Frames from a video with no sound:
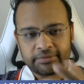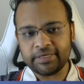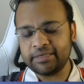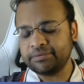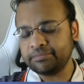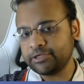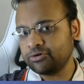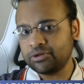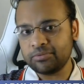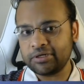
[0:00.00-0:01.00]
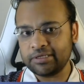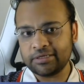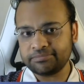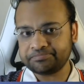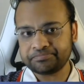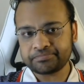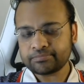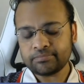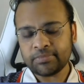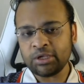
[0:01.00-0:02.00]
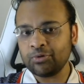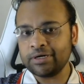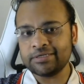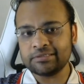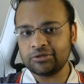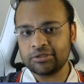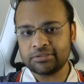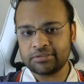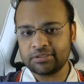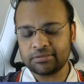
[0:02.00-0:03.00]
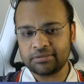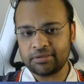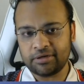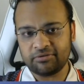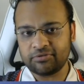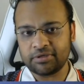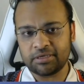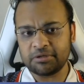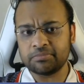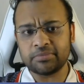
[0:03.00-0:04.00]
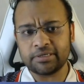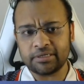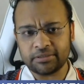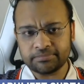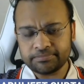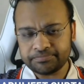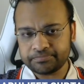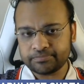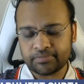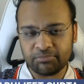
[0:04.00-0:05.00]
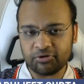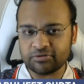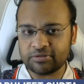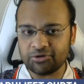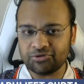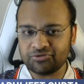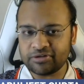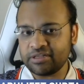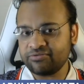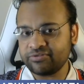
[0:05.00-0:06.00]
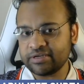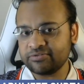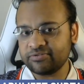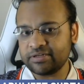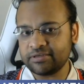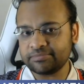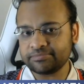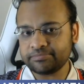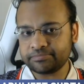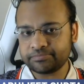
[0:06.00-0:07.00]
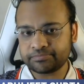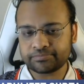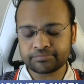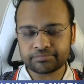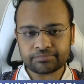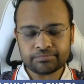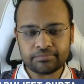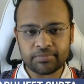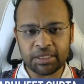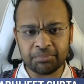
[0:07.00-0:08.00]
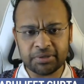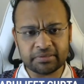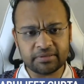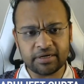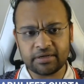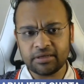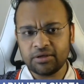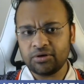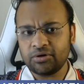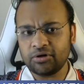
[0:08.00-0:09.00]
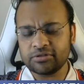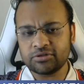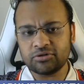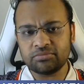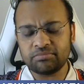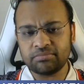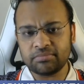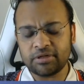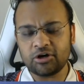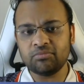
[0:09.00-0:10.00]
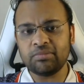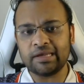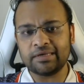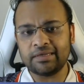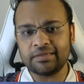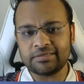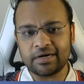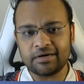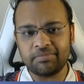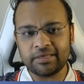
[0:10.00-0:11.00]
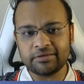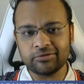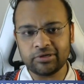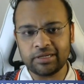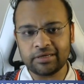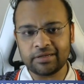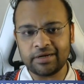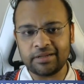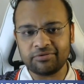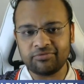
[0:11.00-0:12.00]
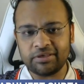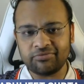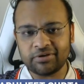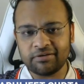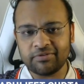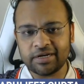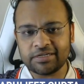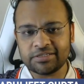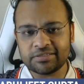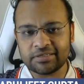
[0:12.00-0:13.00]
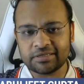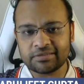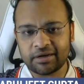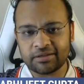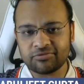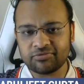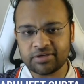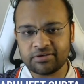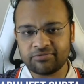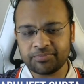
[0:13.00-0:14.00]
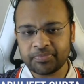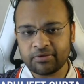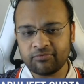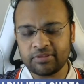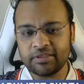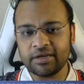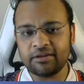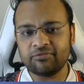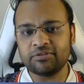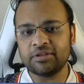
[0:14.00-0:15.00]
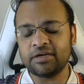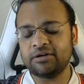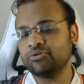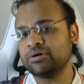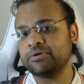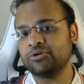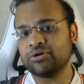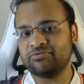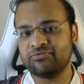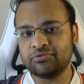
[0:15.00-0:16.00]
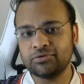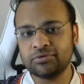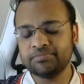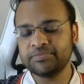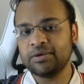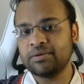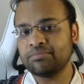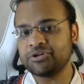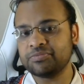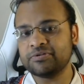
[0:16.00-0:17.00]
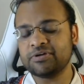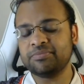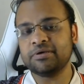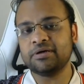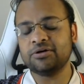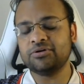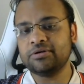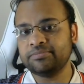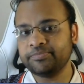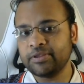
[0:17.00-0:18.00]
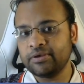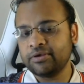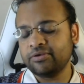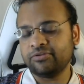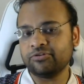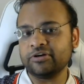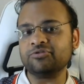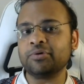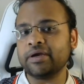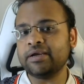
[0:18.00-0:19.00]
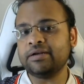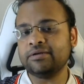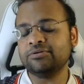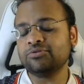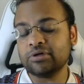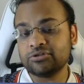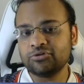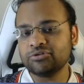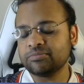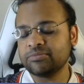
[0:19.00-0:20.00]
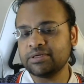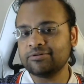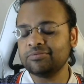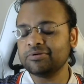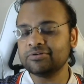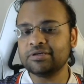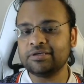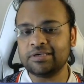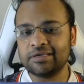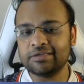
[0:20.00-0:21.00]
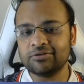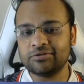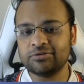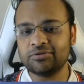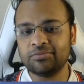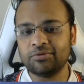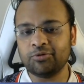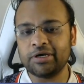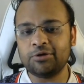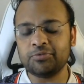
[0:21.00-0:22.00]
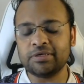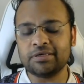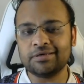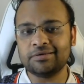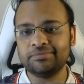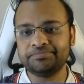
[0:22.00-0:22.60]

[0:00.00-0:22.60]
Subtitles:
Yeah, roundabout here, white just lost threat of the game completely. Because now you see d5 is a very big threat. Also, now black can start playing slowly, like knight e5, knight g6, knight h5, with the idea with knight 2 coming to f4, bishop is coming out. So it's white who has to do something about it, because the king is also quite weak here.